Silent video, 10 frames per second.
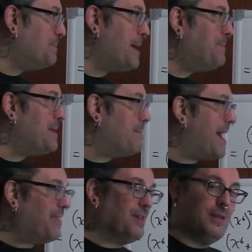might be a
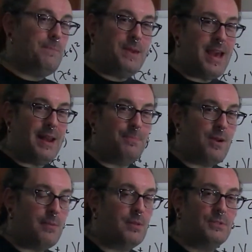math Olympiad
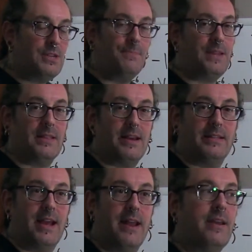problem, something like
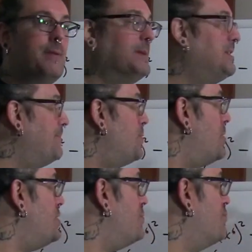that, but something
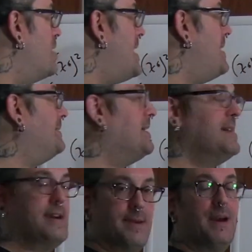where you'd run out of
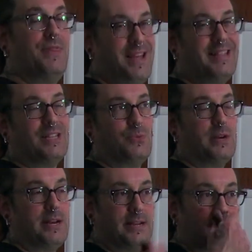time. I think that's what
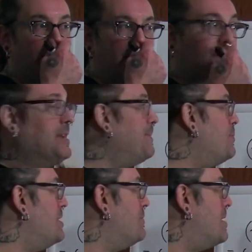it is. It's something
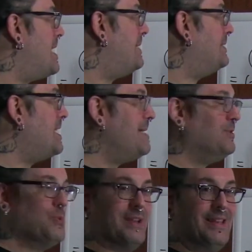where you run out of time
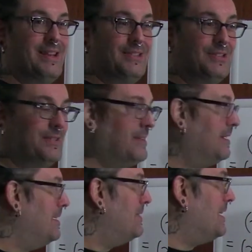doing this
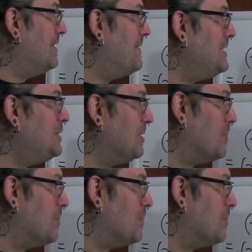the conventional